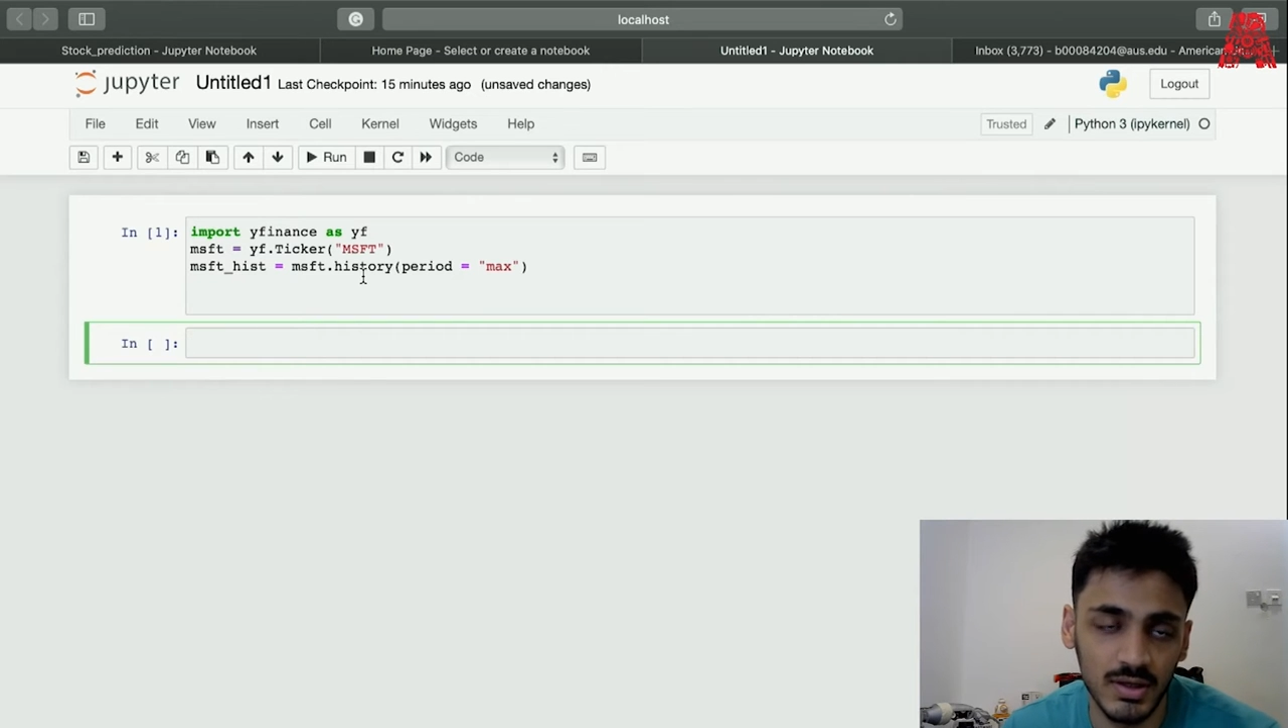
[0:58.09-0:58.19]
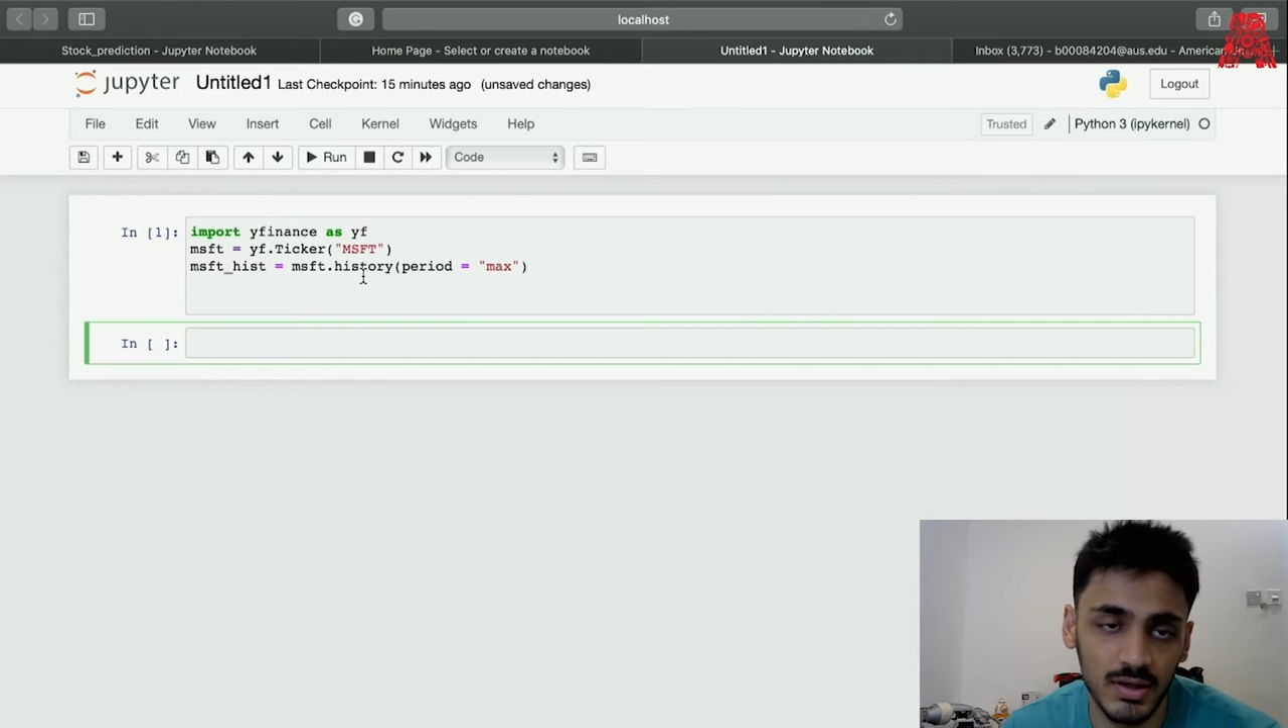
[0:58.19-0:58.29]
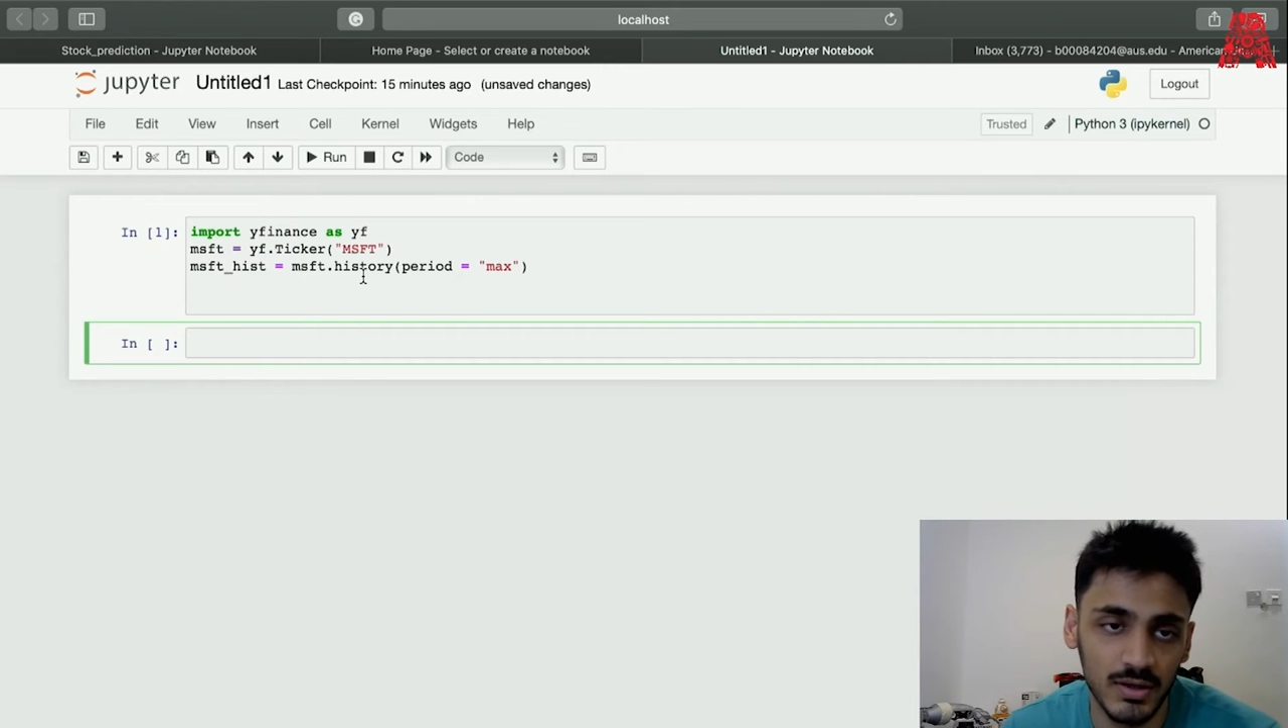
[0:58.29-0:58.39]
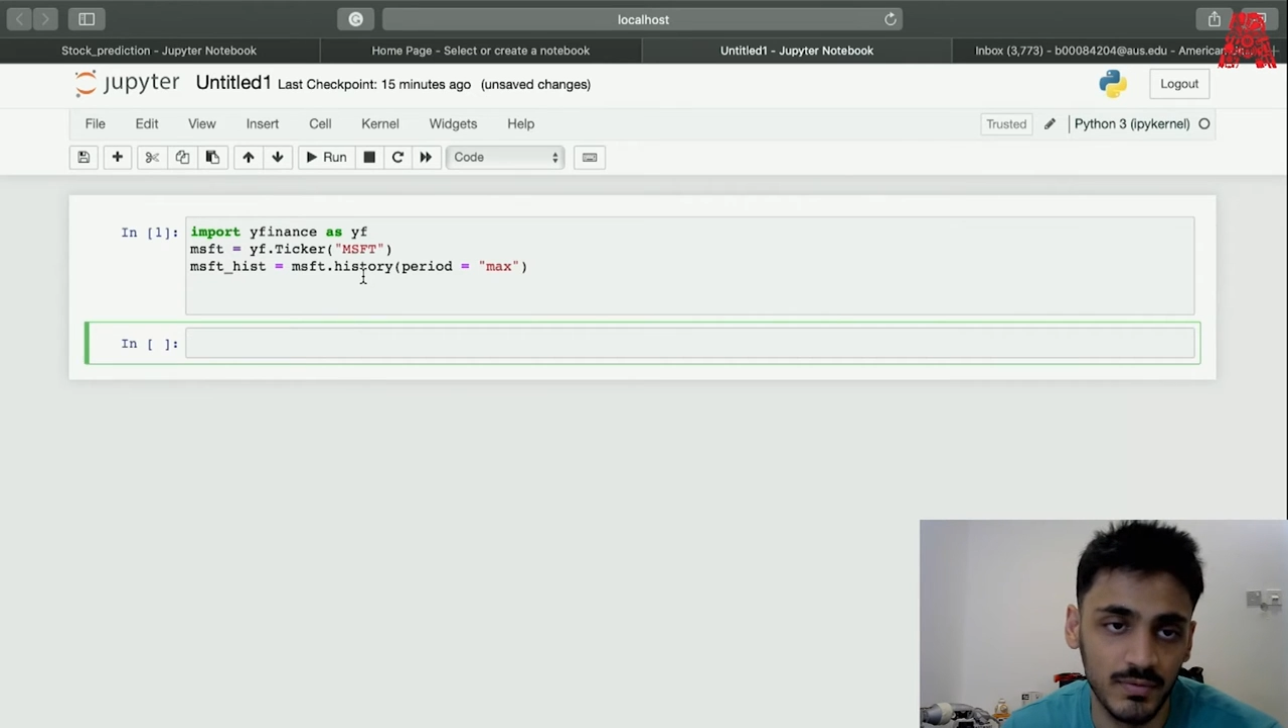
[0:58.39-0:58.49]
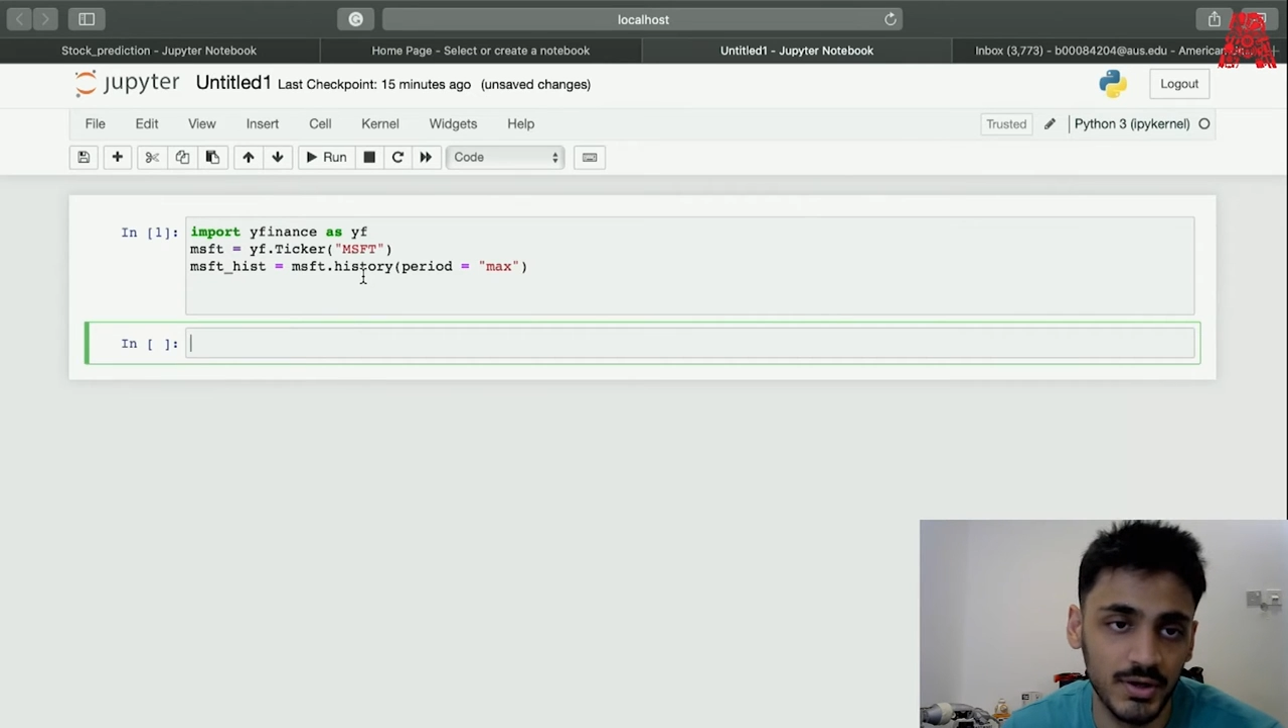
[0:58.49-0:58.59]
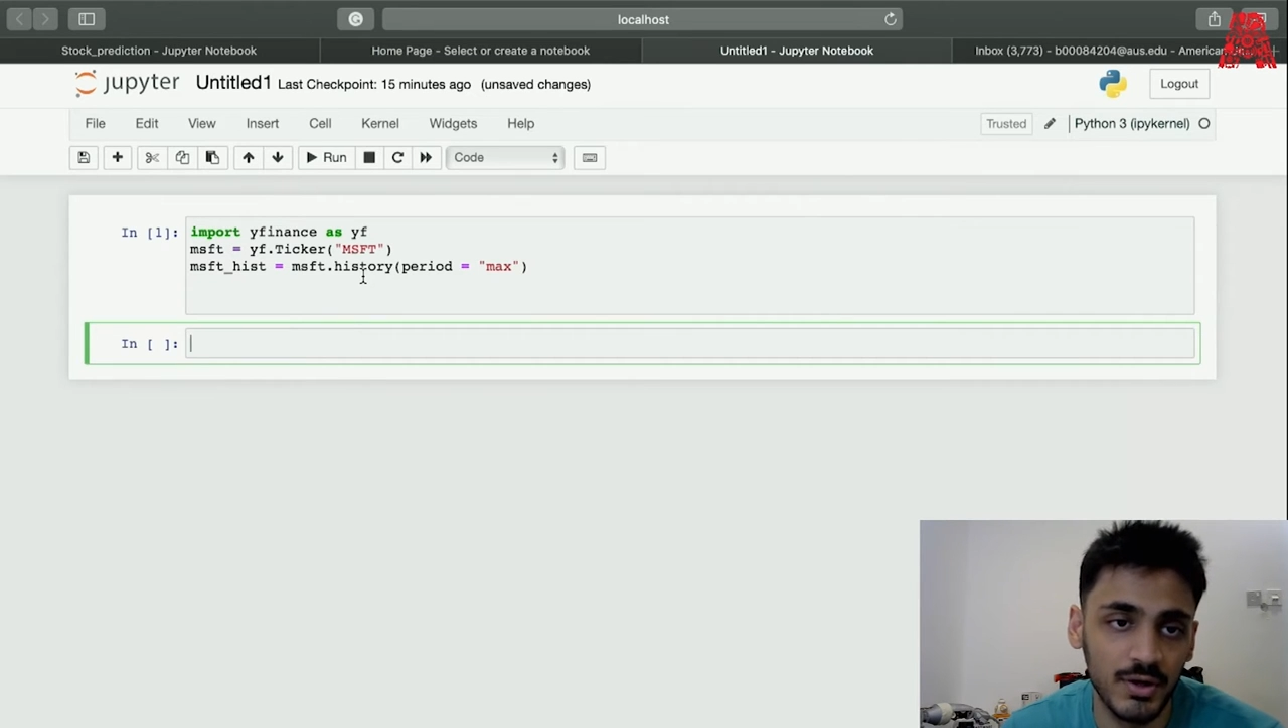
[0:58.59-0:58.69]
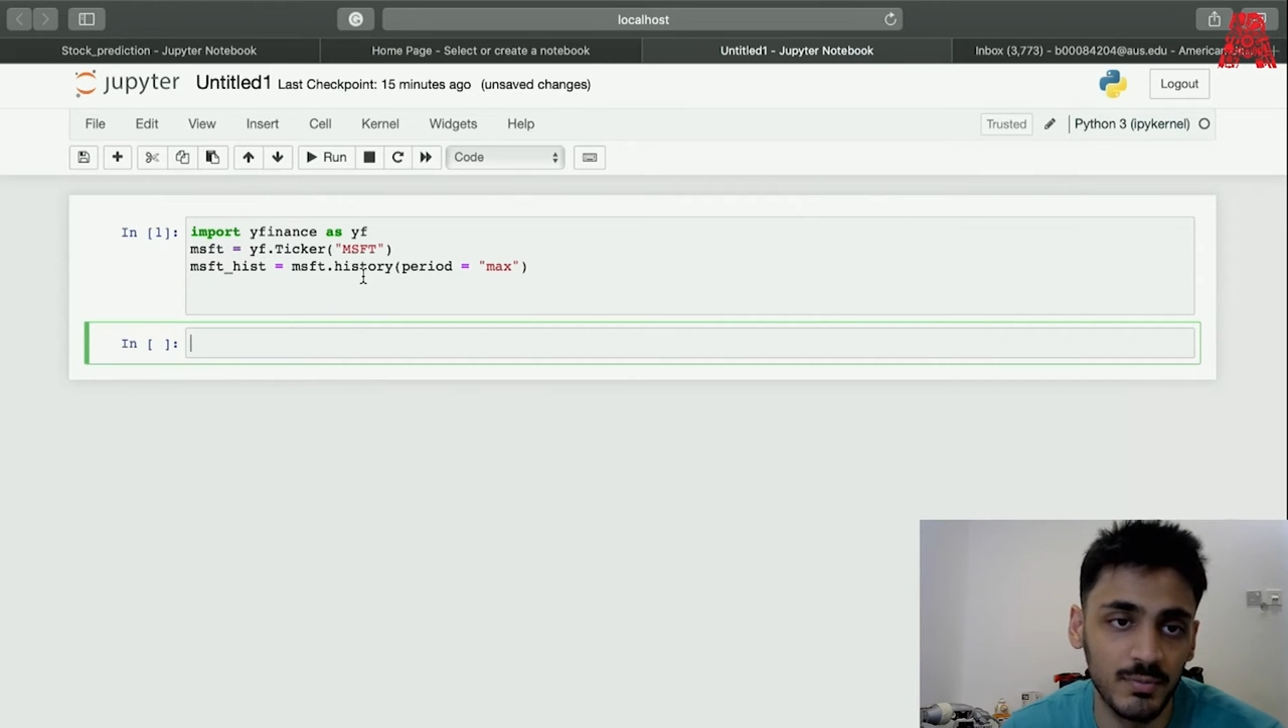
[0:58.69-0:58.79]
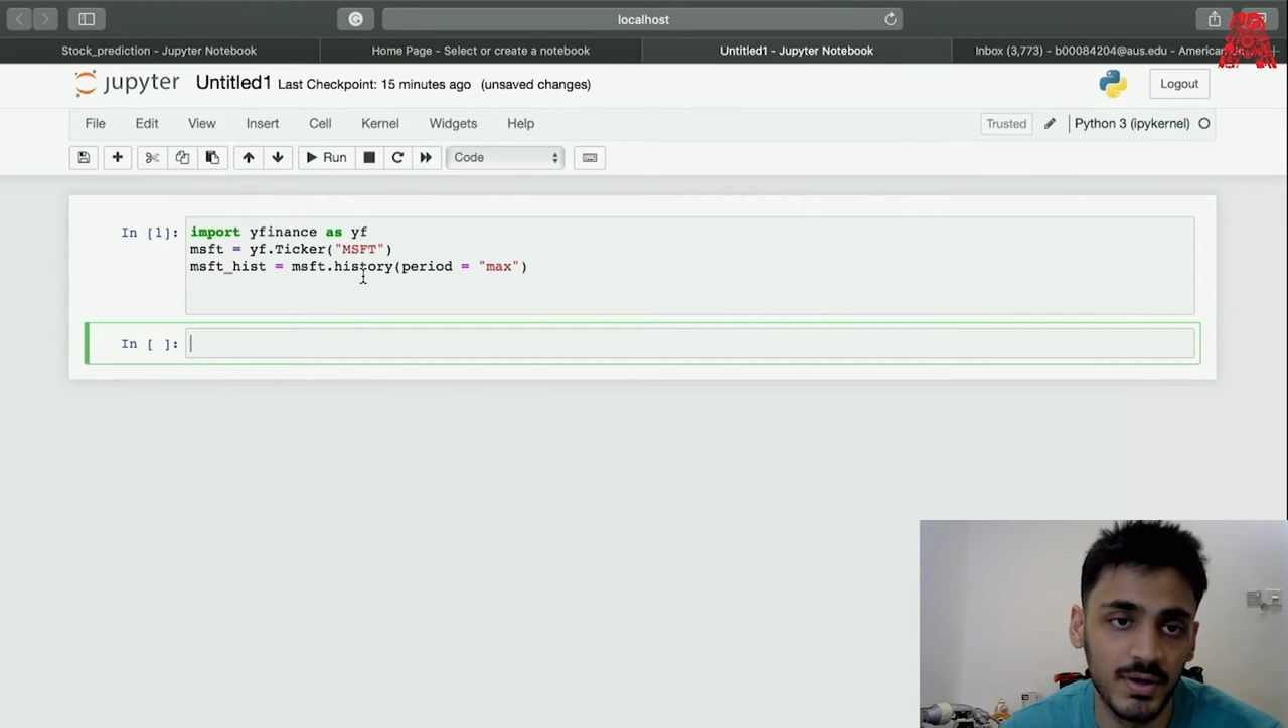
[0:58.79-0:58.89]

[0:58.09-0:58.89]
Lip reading: we're trying to